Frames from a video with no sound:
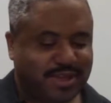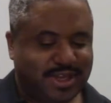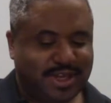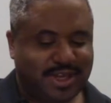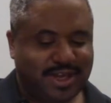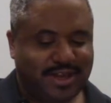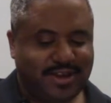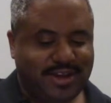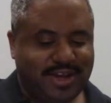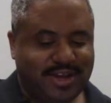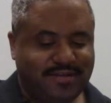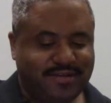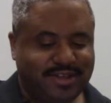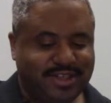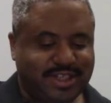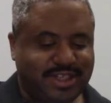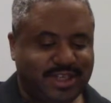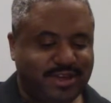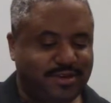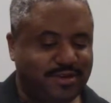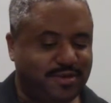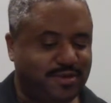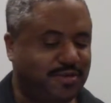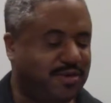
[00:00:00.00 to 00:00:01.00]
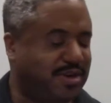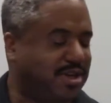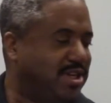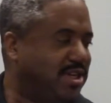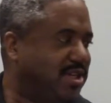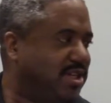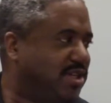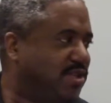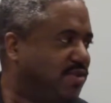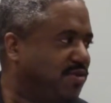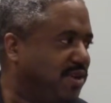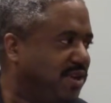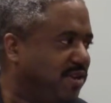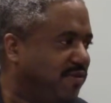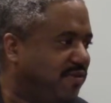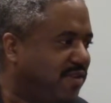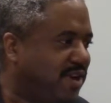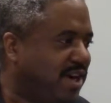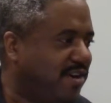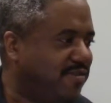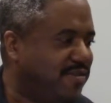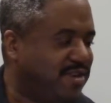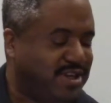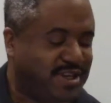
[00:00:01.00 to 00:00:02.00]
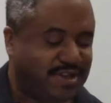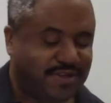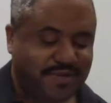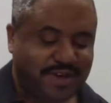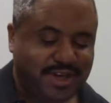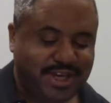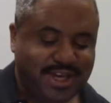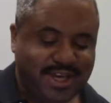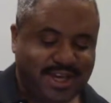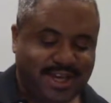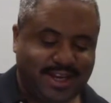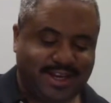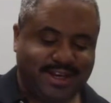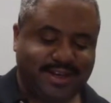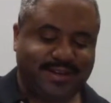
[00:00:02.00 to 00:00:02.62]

Okay, you have Ezekiel 1:25-28.